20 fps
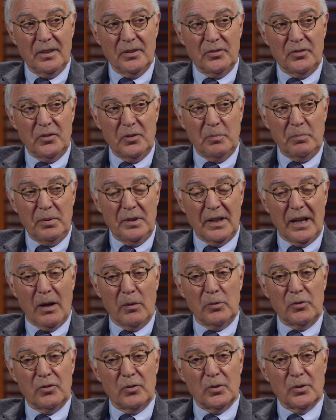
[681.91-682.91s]
ERCP. I
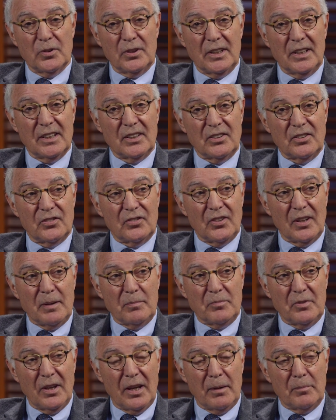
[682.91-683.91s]
was learning at the
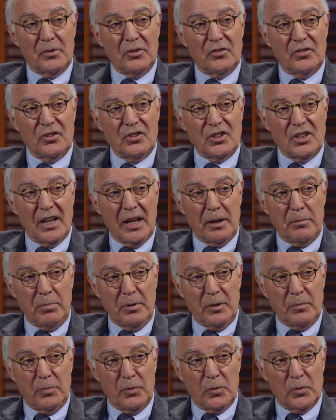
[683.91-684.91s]
same time as the GI
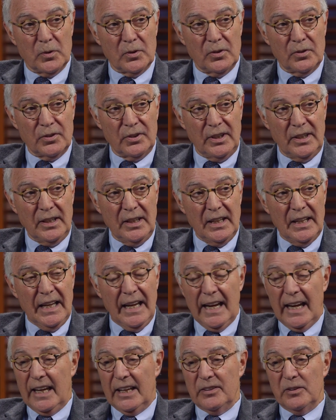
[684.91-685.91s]
people were learning.
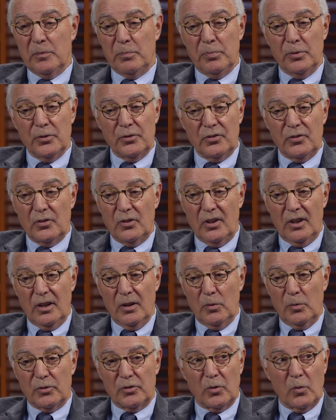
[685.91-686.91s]
Uh -huh. And the person
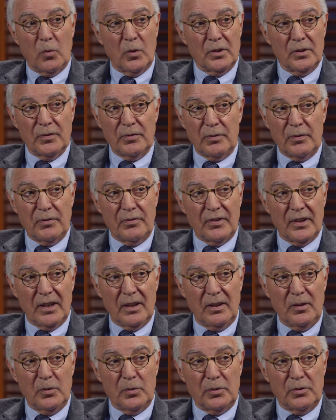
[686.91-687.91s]
there was a wonderful
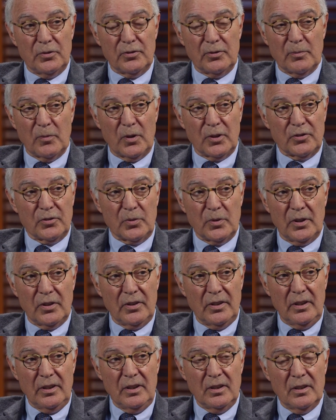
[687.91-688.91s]
fellow who was from
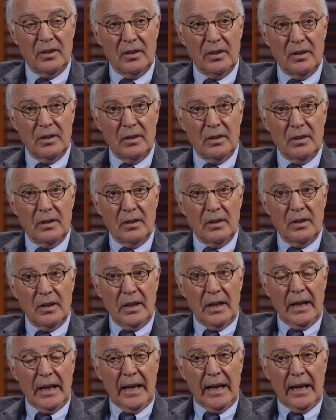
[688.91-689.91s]
Australia.
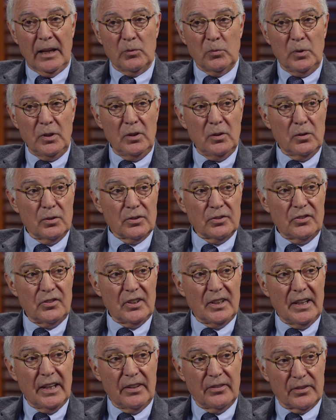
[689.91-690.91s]
And we learned
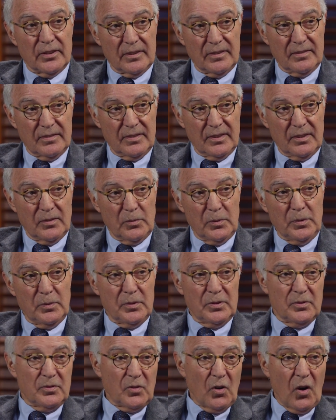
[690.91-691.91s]
together. We
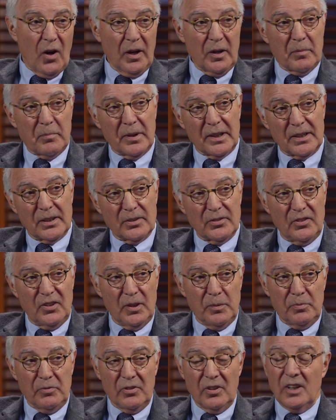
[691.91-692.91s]
would talk about our
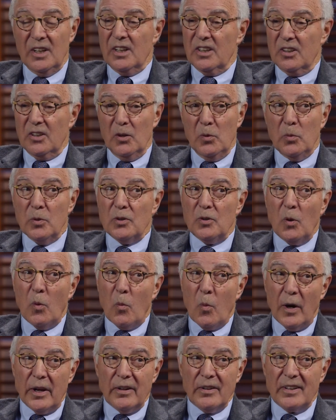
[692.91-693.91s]
tips. There were no
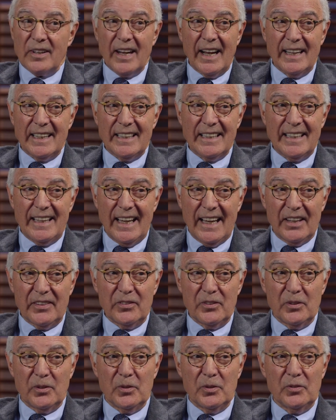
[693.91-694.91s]
wire guided
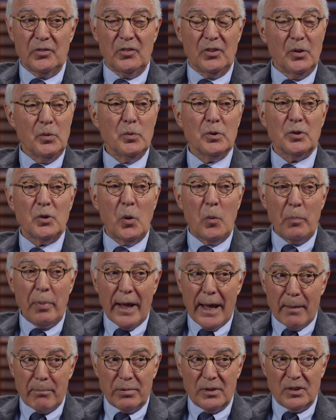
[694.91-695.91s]
catheters, there were no
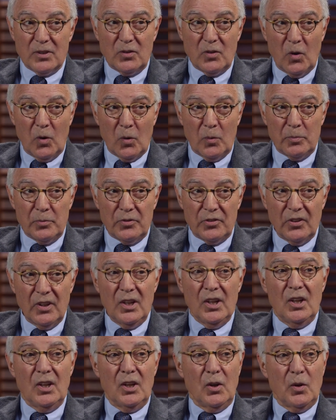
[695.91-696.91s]
papillotomes.
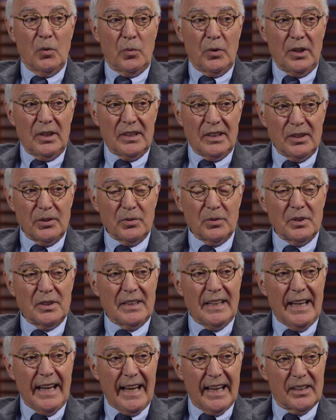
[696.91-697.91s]
We
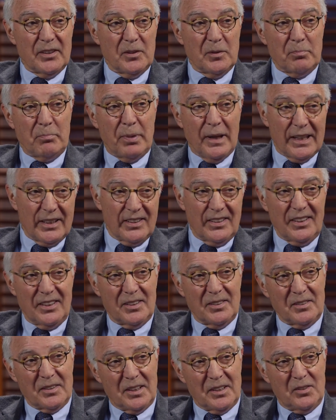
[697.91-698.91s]
literally had to bend
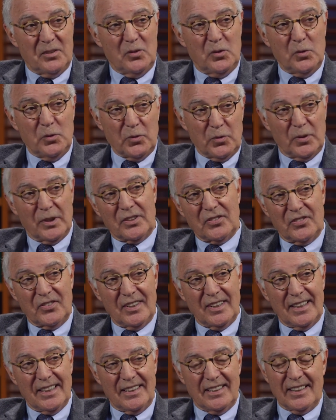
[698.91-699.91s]
and, and do tricks
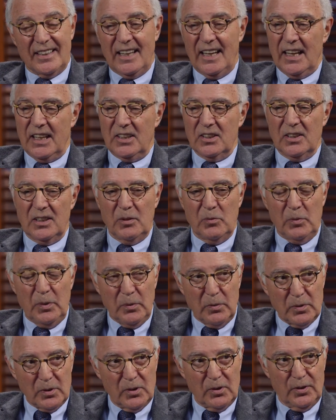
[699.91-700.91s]
to get the cannulate.
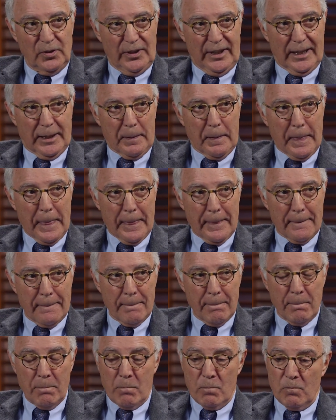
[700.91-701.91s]
We were learning.
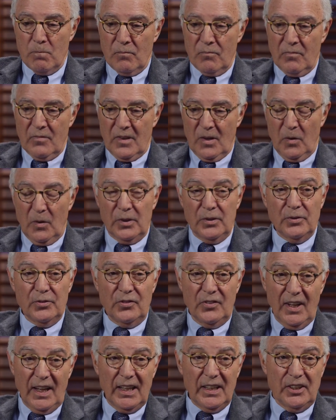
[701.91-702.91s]
Yeah. Now
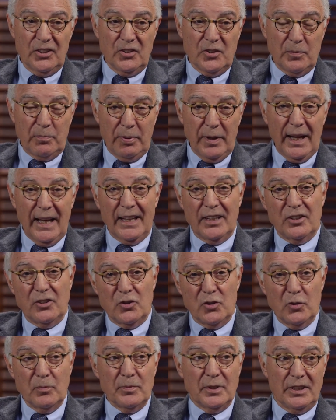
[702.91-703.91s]
understand in Japan and
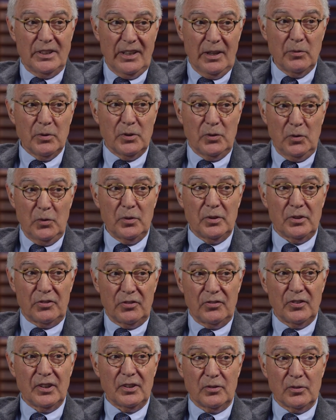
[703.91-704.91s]
Germany they were doing
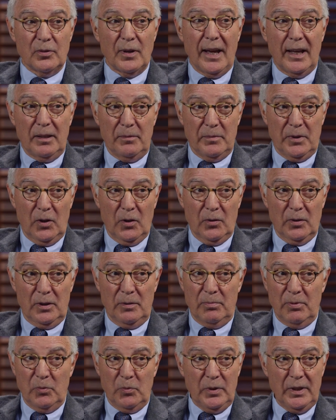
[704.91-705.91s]
sphincterotomy already,
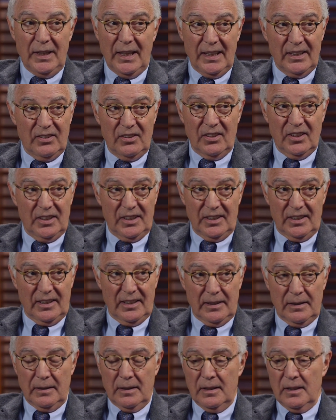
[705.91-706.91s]
but we hadn't done it
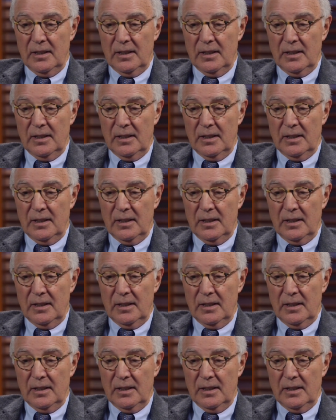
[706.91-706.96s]
then.